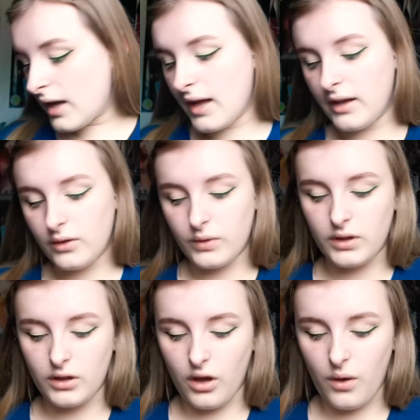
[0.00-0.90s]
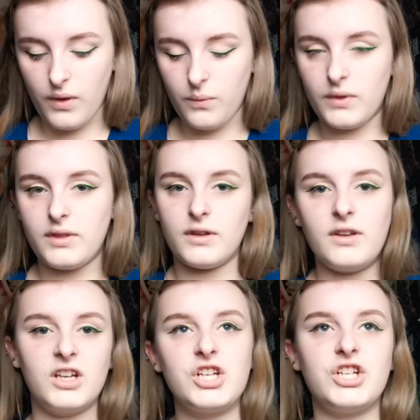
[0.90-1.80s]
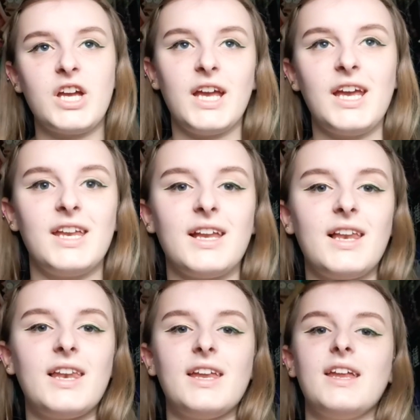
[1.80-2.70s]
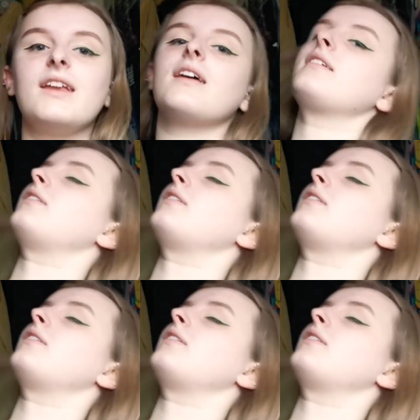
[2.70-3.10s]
And we're going to go in with the shade Linen.